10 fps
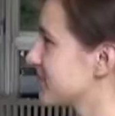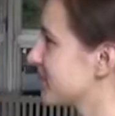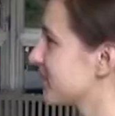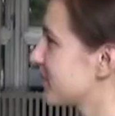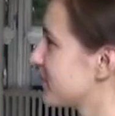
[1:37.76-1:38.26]

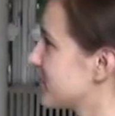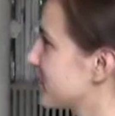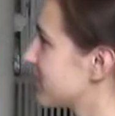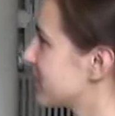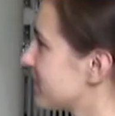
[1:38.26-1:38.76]

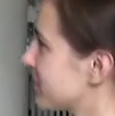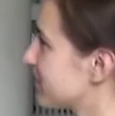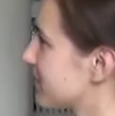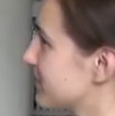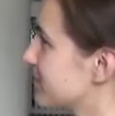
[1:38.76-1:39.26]

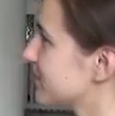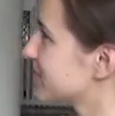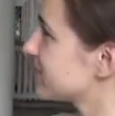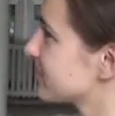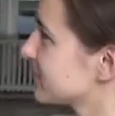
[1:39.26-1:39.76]

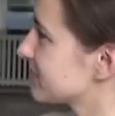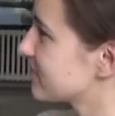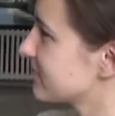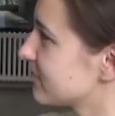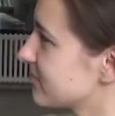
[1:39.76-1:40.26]

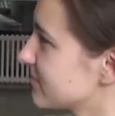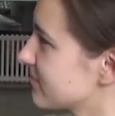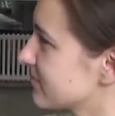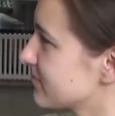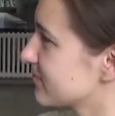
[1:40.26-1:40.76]

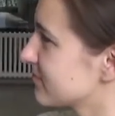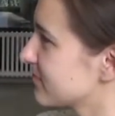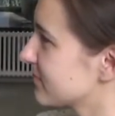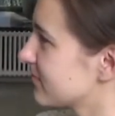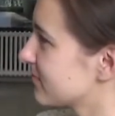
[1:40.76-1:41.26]

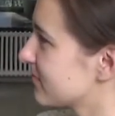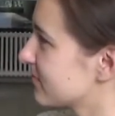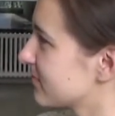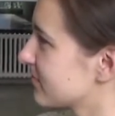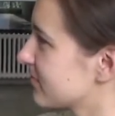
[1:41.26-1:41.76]

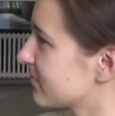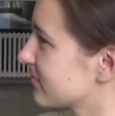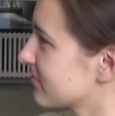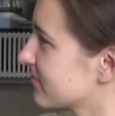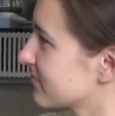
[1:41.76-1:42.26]

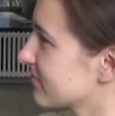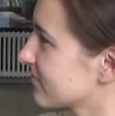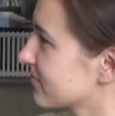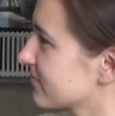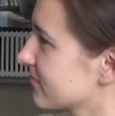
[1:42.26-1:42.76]

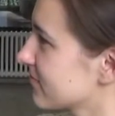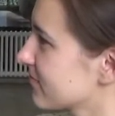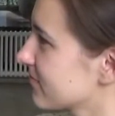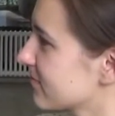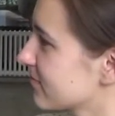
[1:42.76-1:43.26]
[no speech]